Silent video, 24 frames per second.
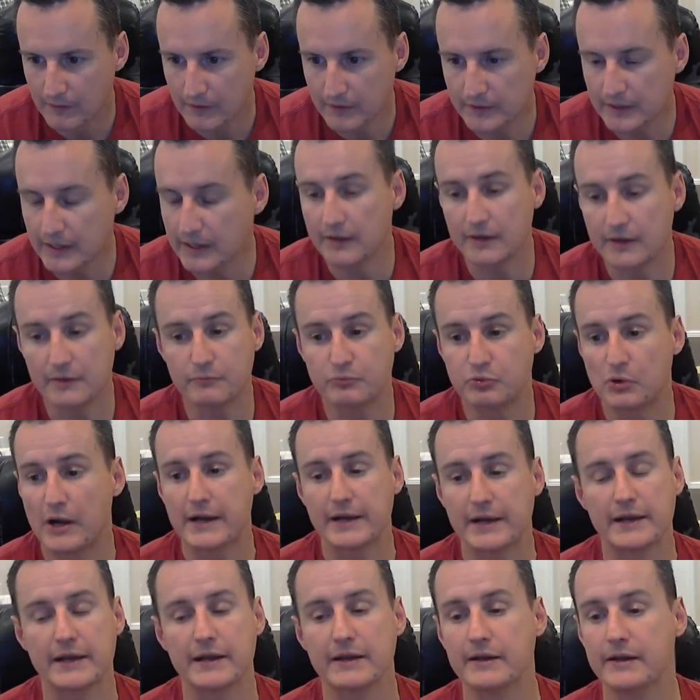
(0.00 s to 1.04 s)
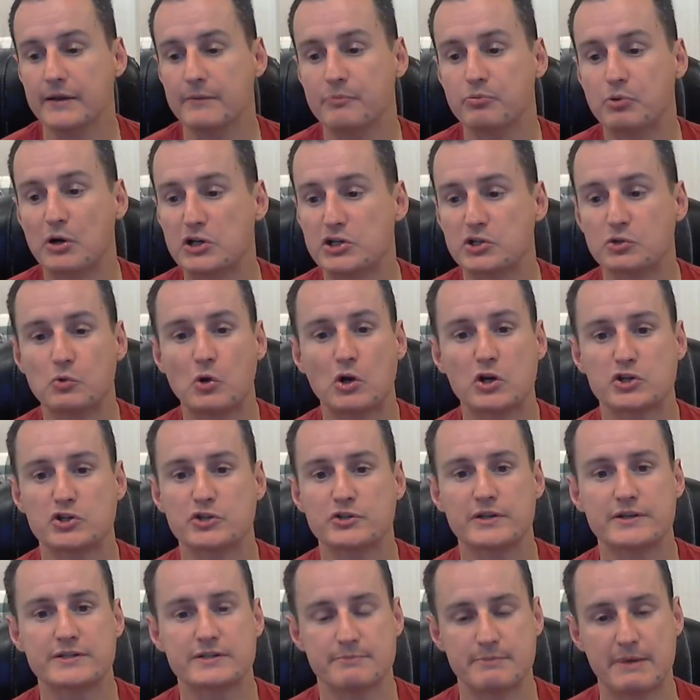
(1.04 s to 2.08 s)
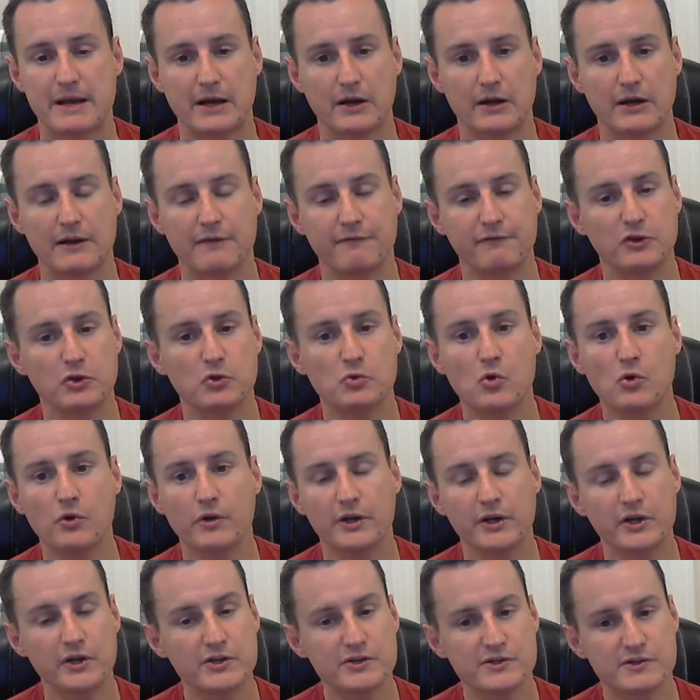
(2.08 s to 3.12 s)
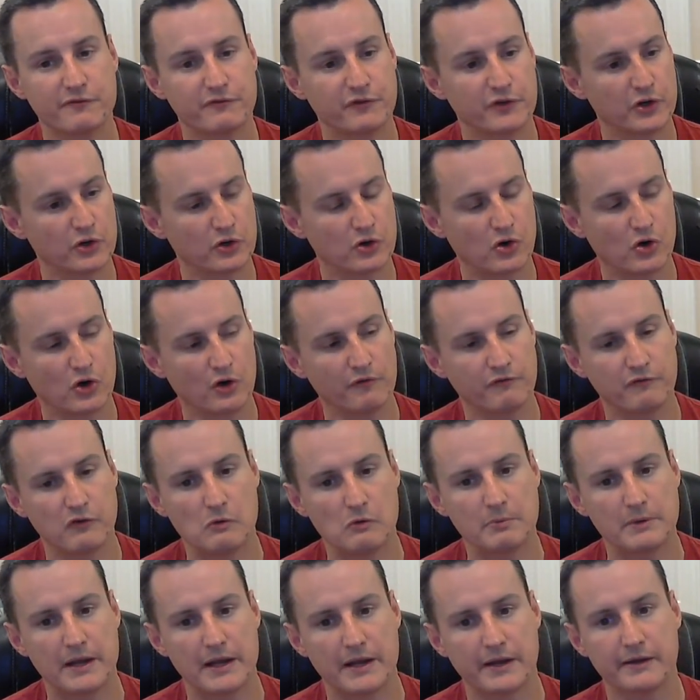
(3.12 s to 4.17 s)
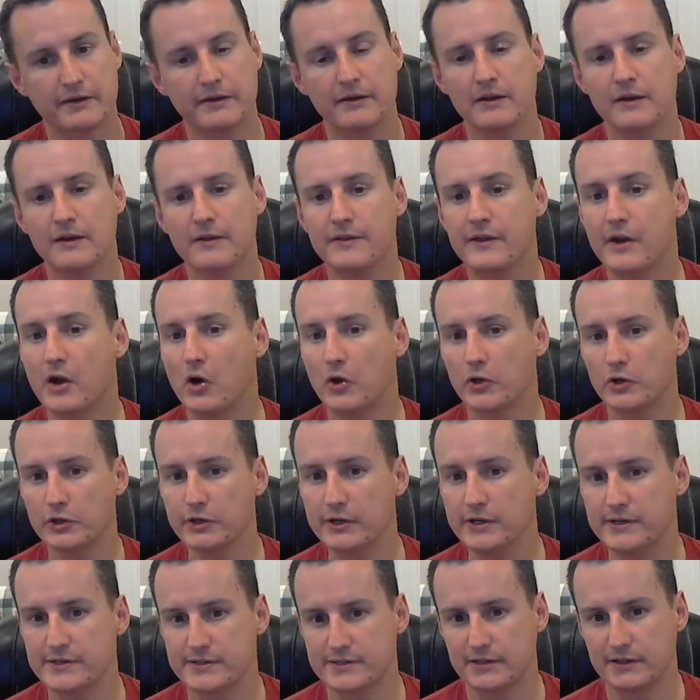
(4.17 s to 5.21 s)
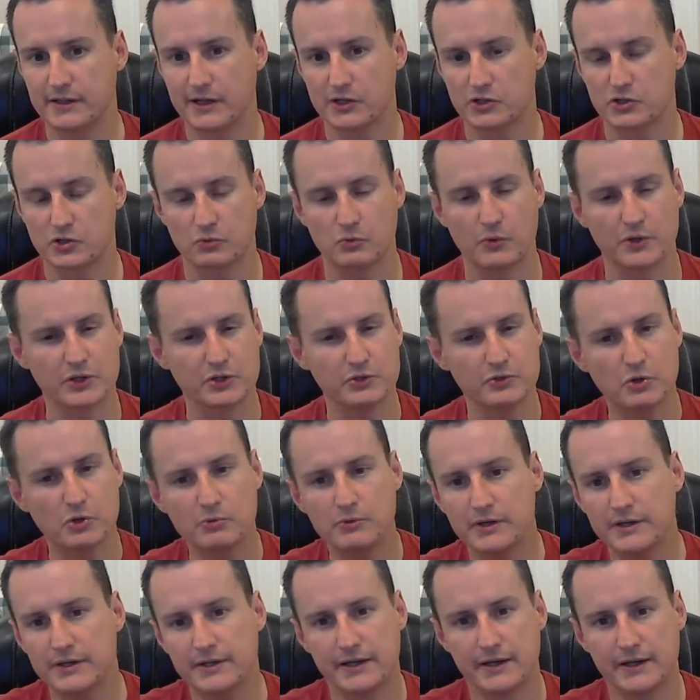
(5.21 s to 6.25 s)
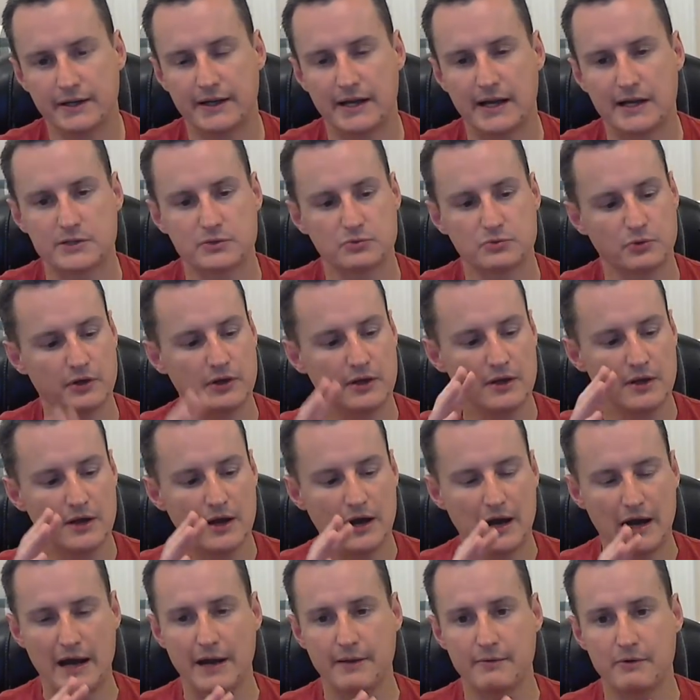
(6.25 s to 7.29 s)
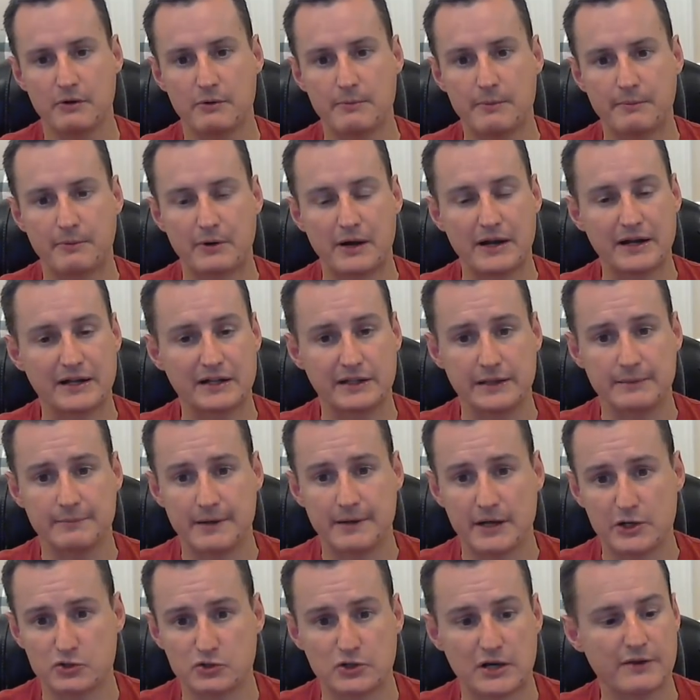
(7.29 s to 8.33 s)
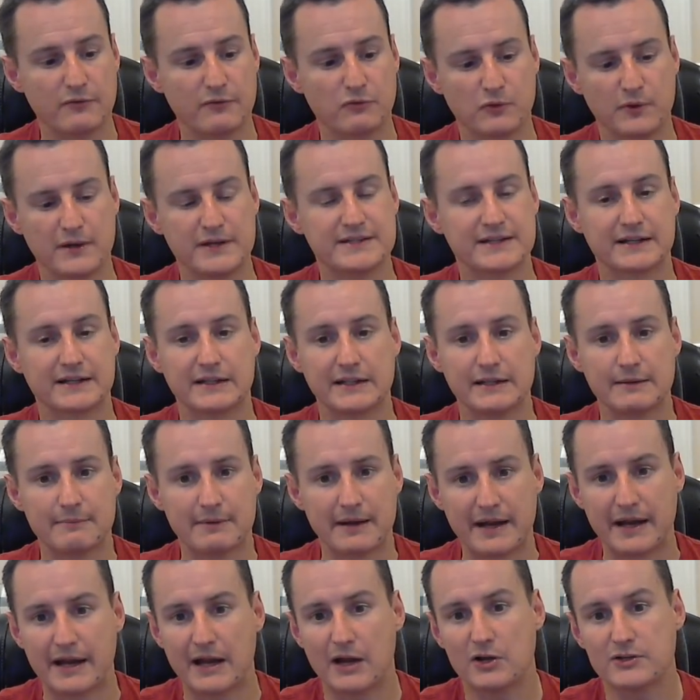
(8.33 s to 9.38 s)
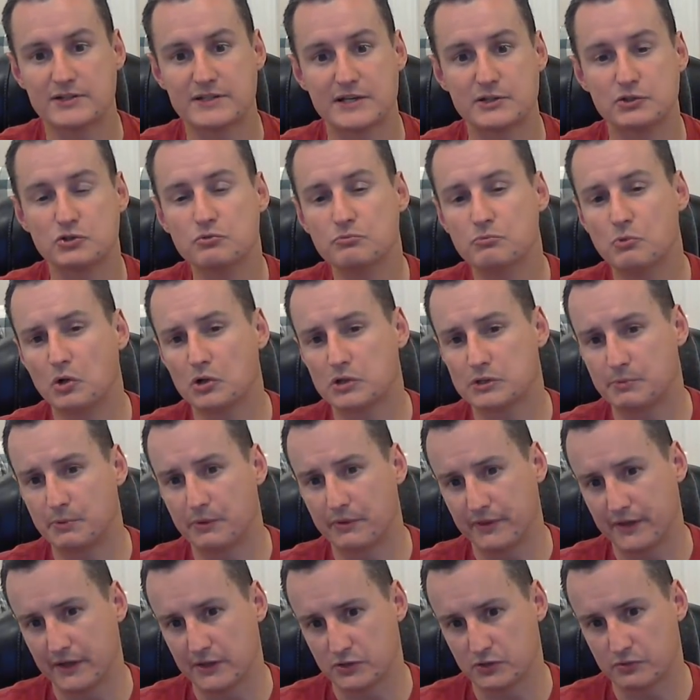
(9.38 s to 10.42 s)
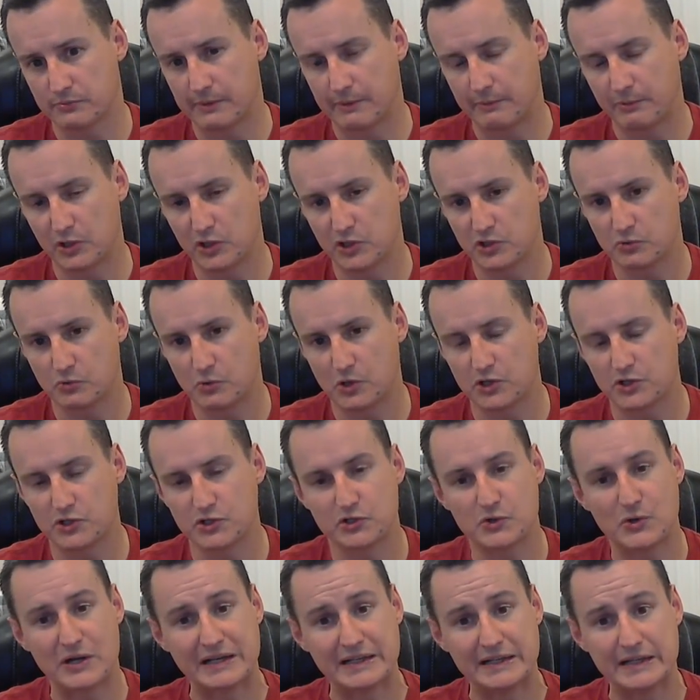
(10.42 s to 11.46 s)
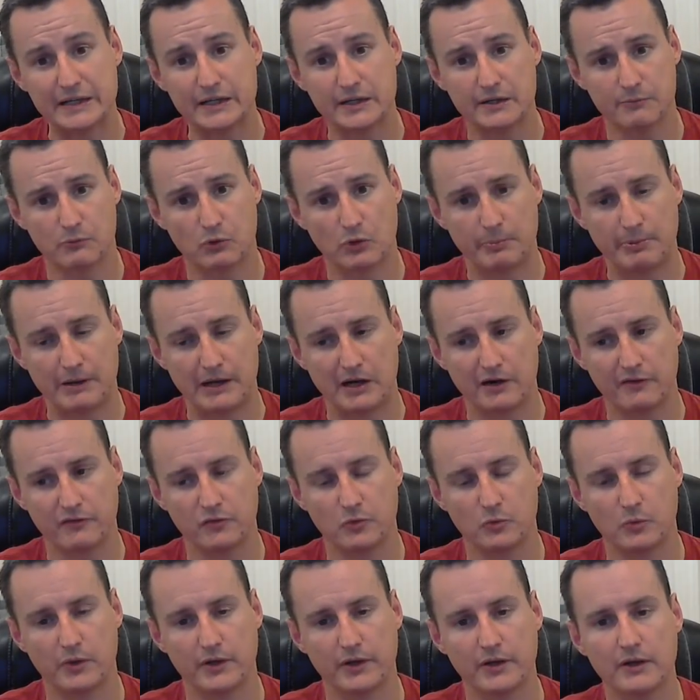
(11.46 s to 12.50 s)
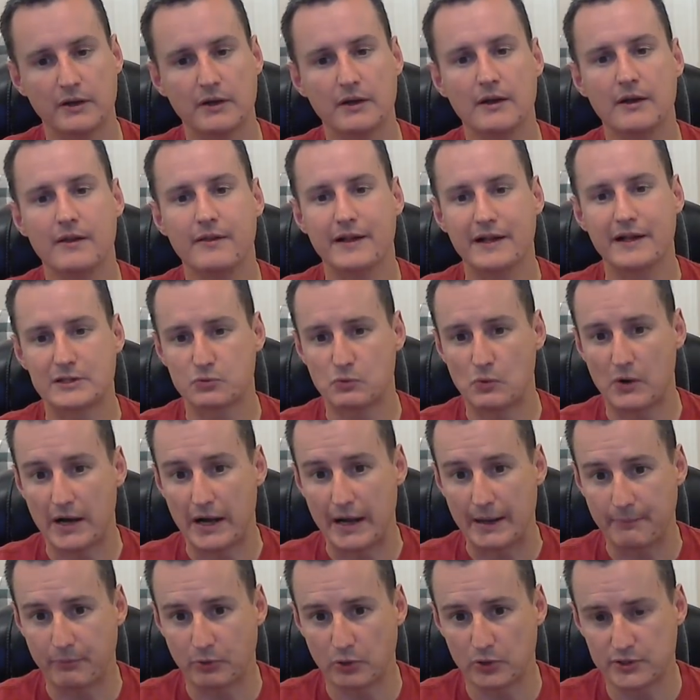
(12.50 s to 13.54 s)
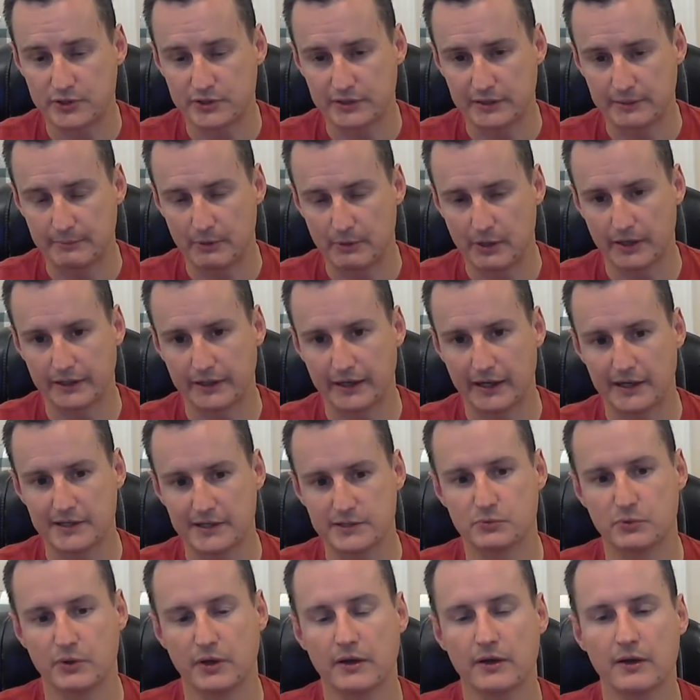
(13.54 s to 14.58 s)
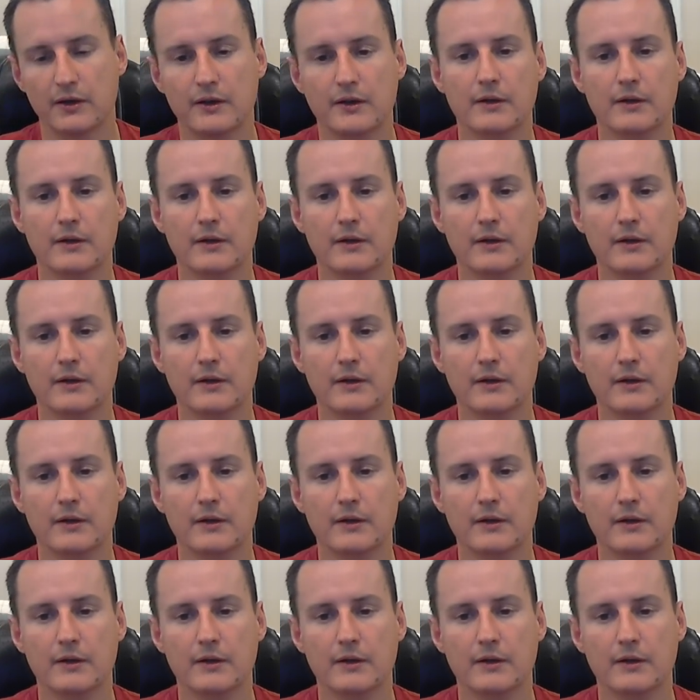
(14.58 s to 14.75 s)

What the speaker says: Yeah, Brian, a pressure washer doesn't matter. If you only use it for your car foam can, then all you need is an electric one. You don't need to get a gas one. I remember I clean my driveways, I clean my house. I do multiple things with my pressure washer, so I needed a more powerful one. That's why I personally bought a gas one.